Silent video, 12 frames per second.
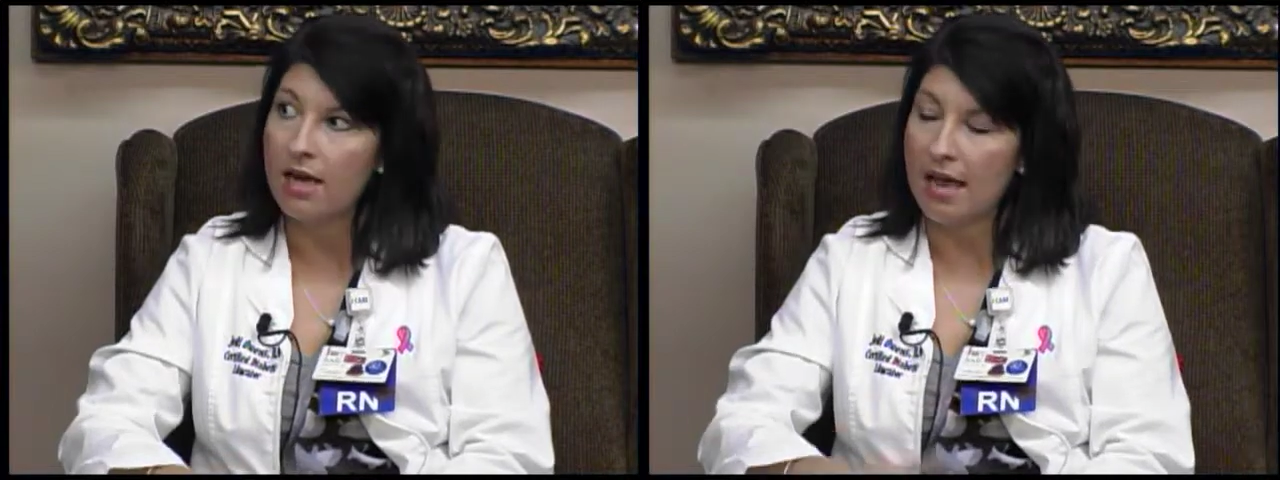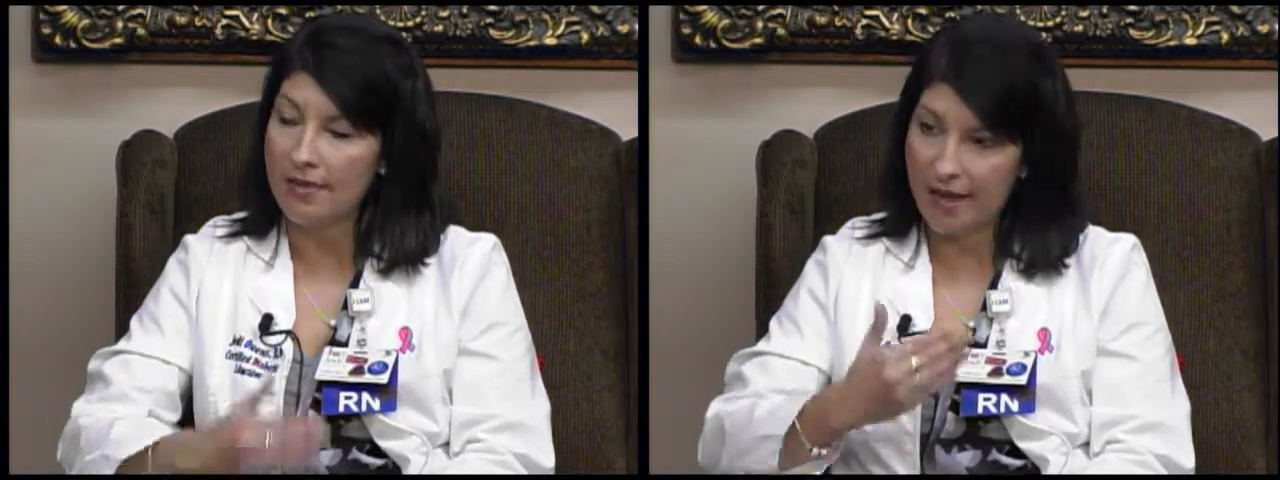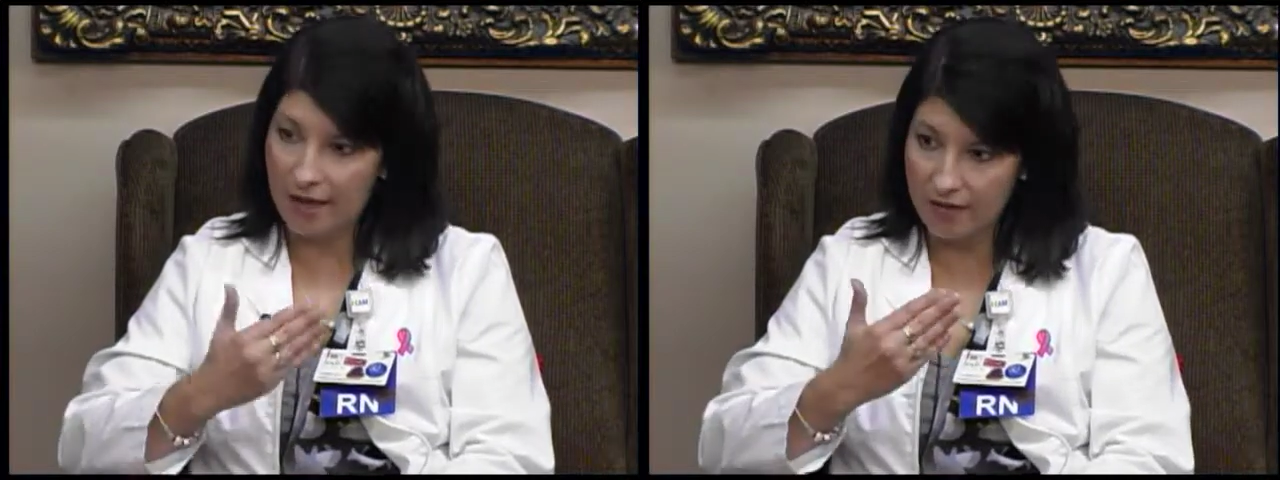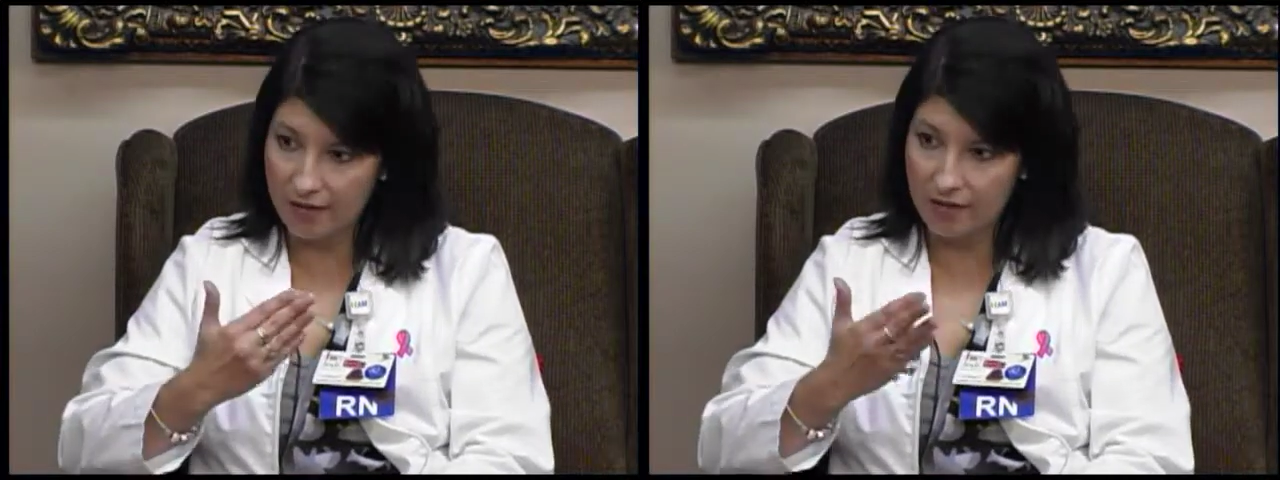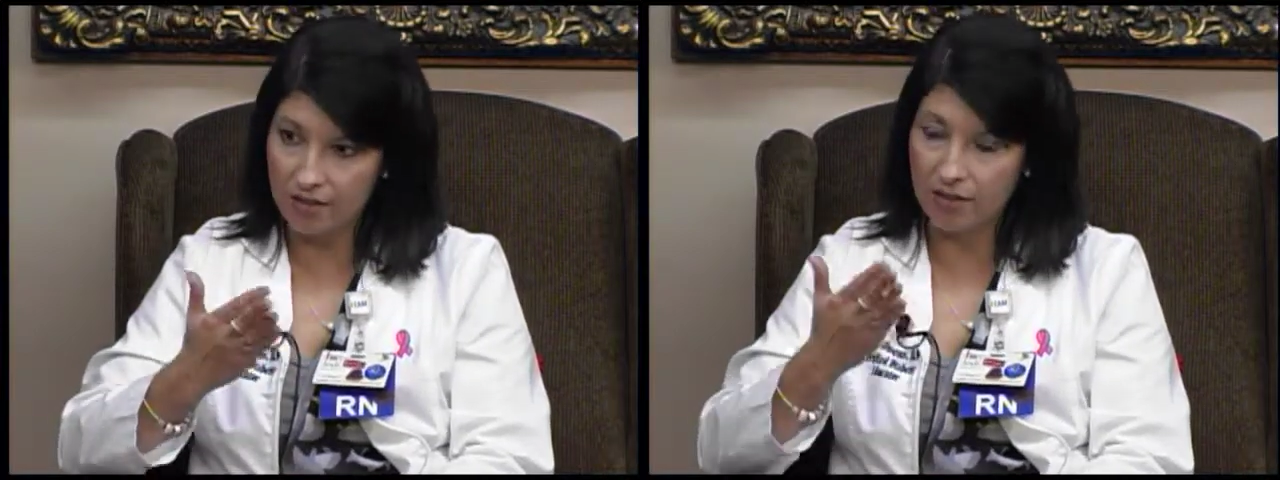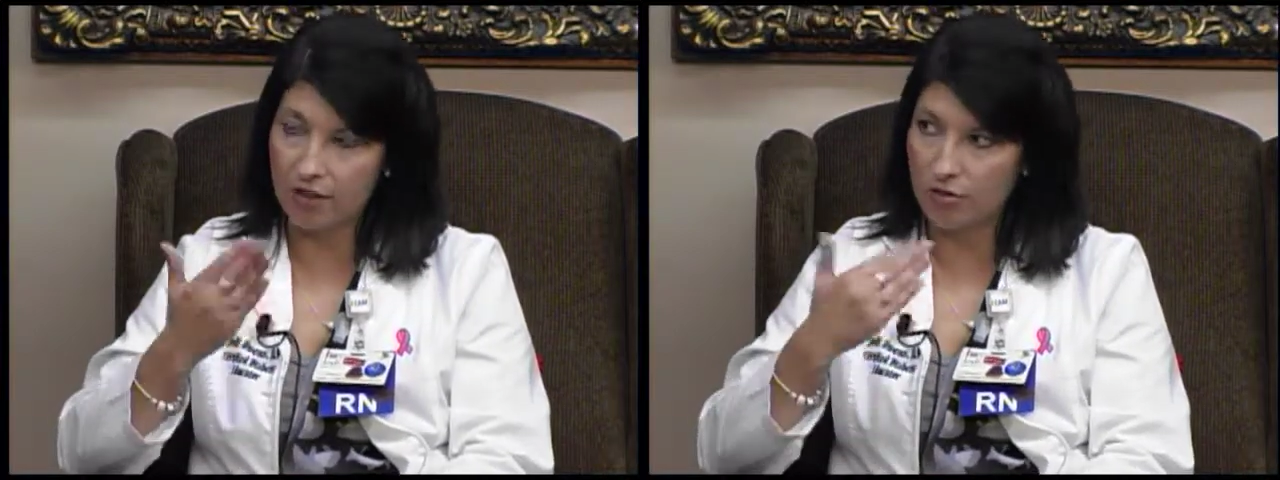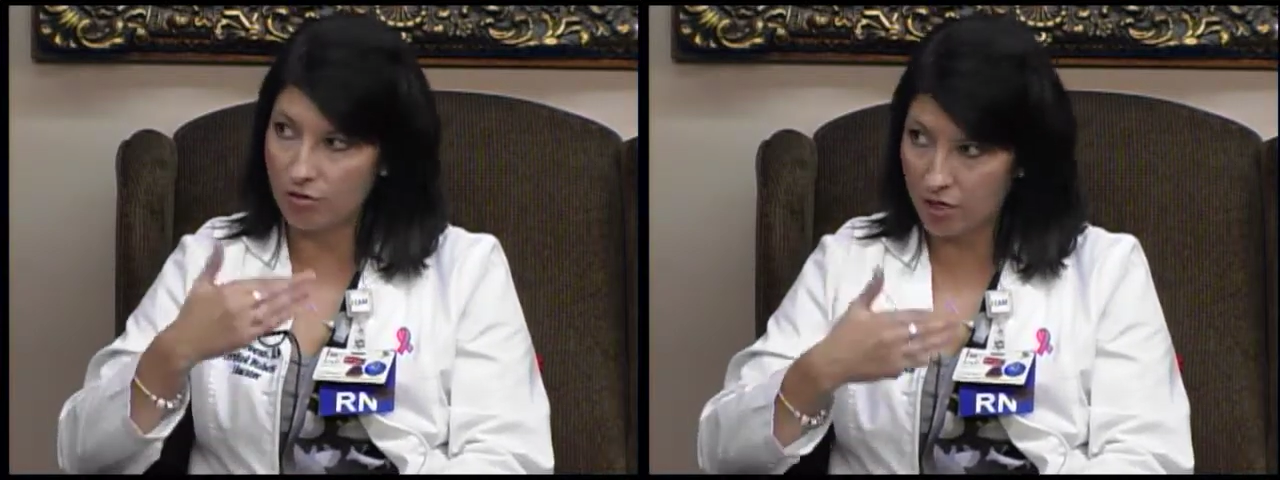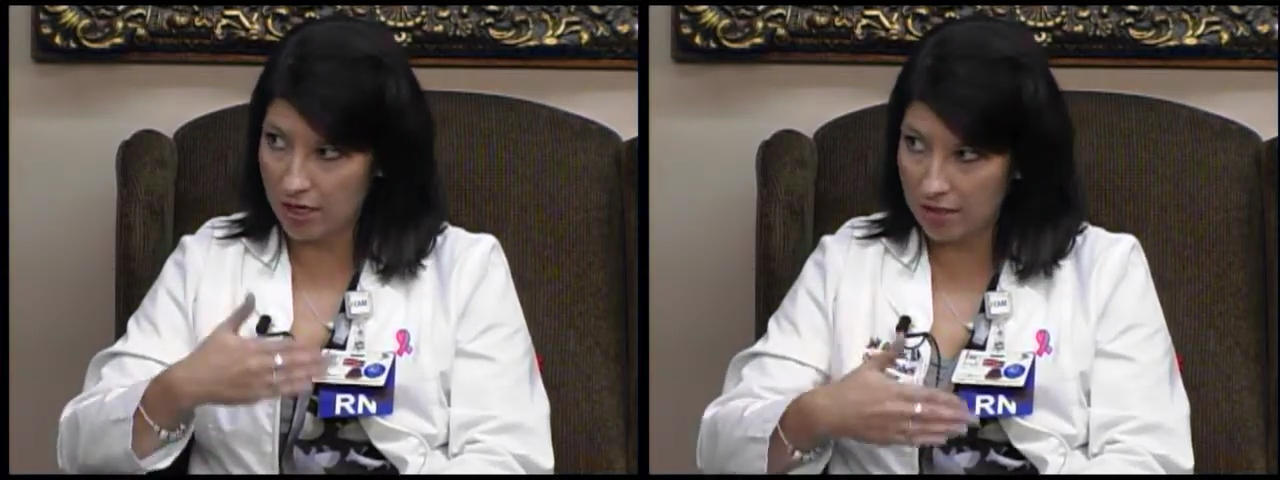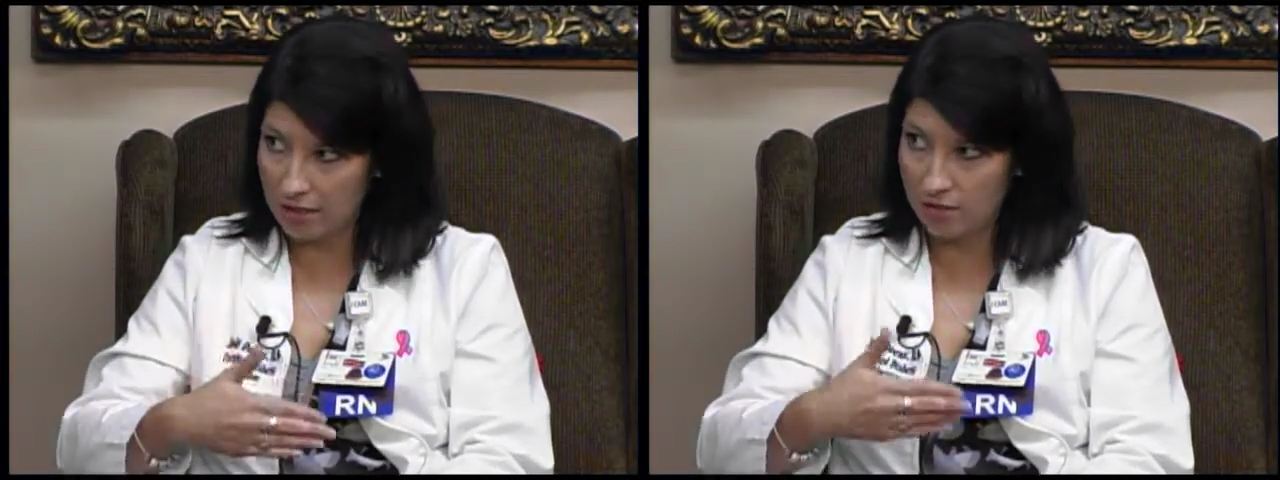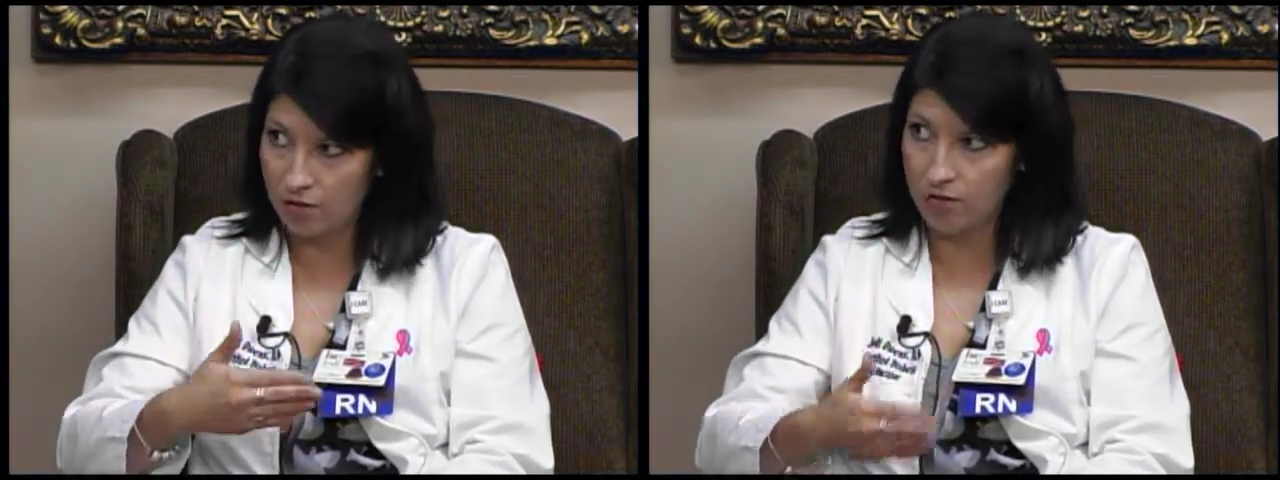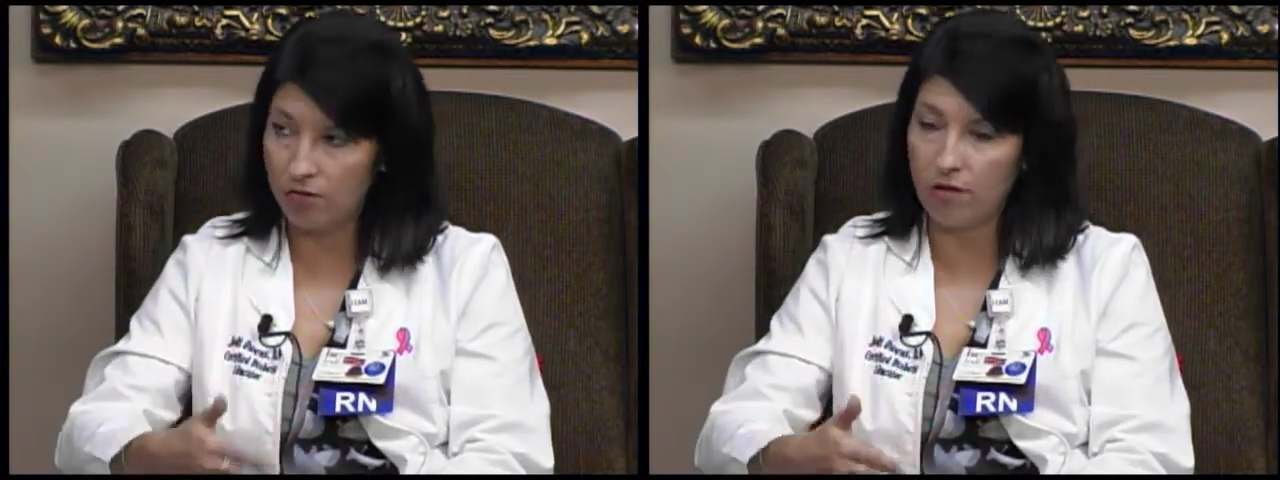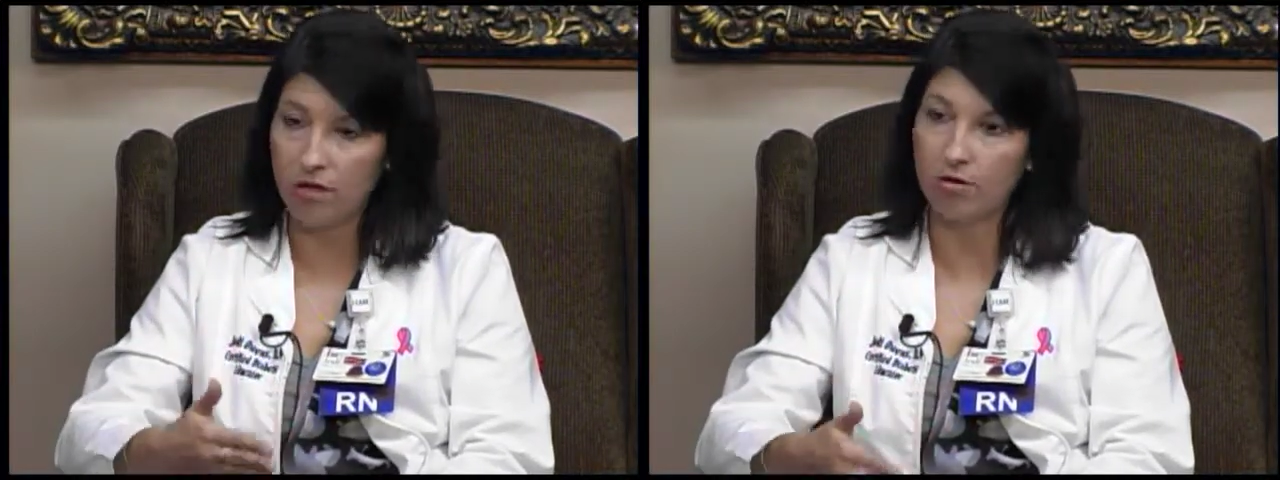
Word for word: and that gives us a good chance to you